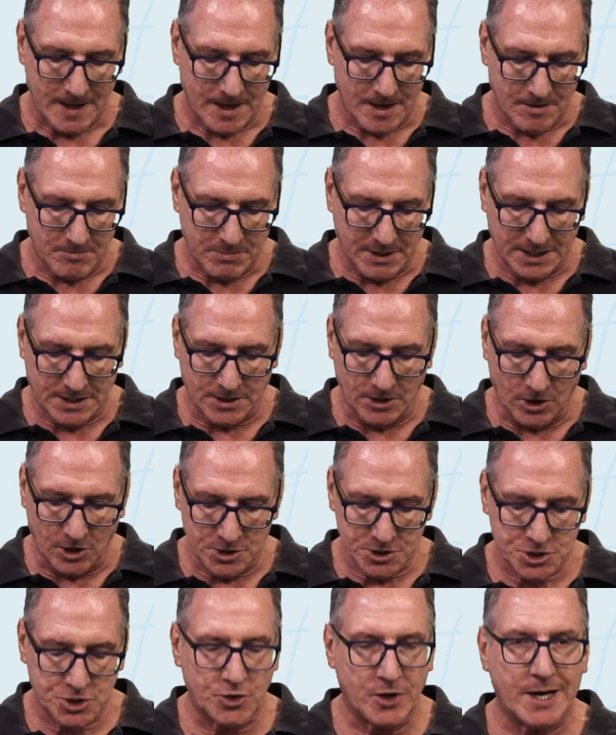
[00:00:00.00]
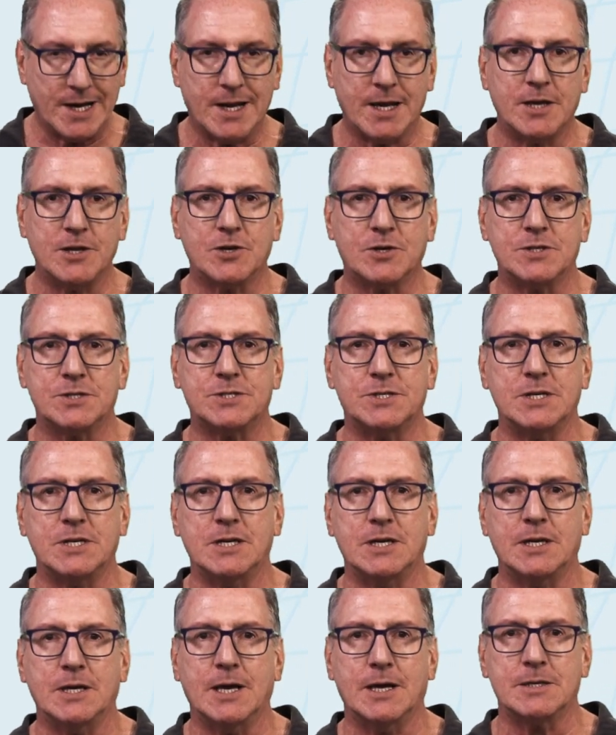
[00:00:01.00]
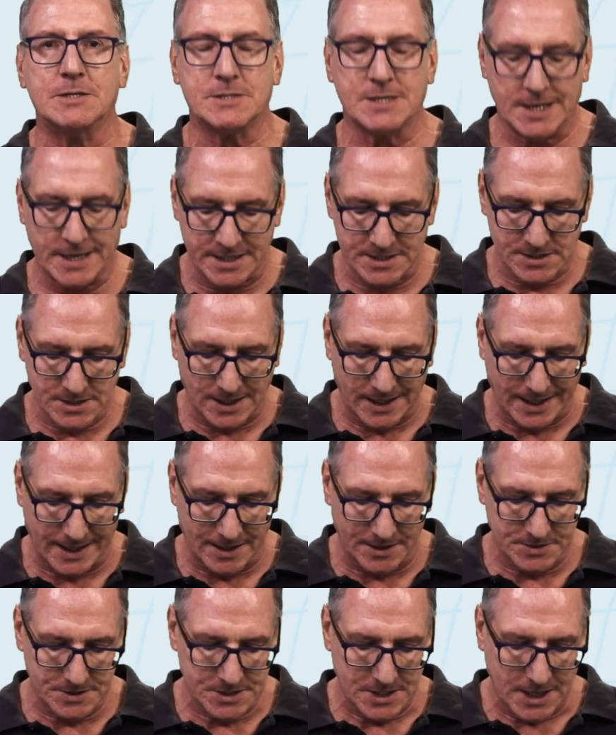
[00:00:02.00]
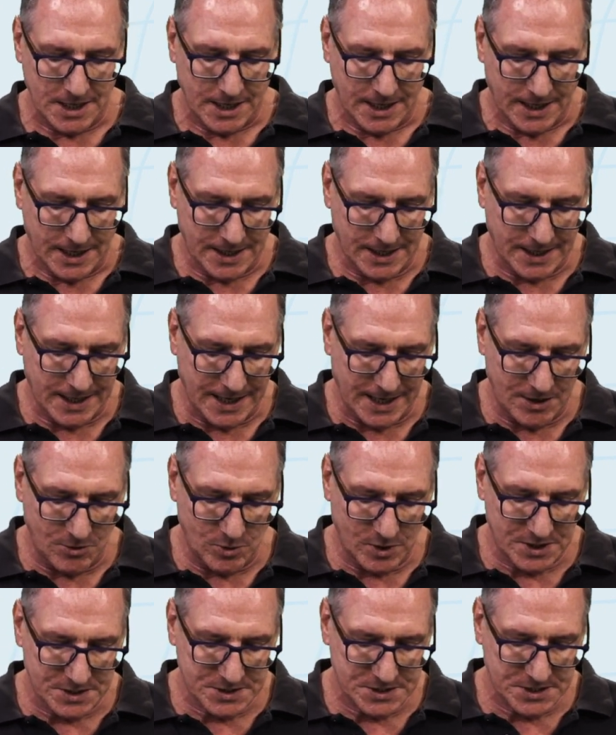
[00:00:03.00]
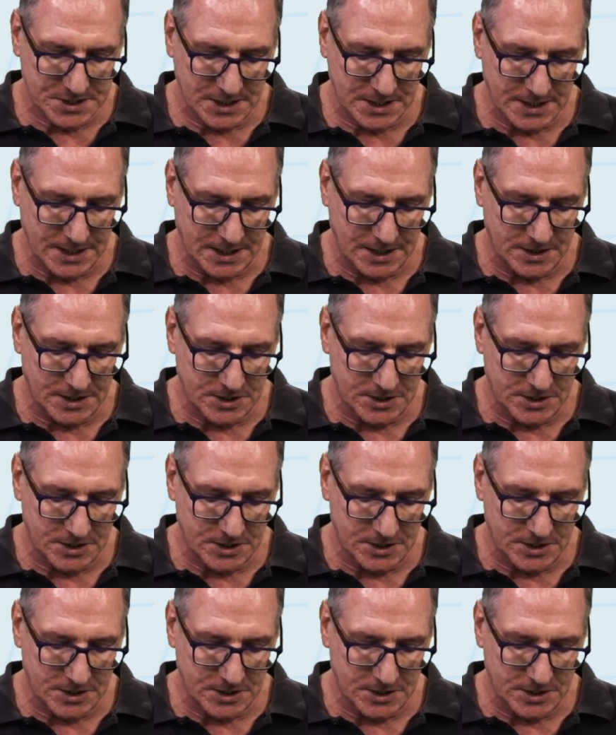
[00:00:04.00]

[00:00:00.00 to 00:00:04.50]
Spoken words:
But Australia, you can see, has less clouds. And again, we can see that in the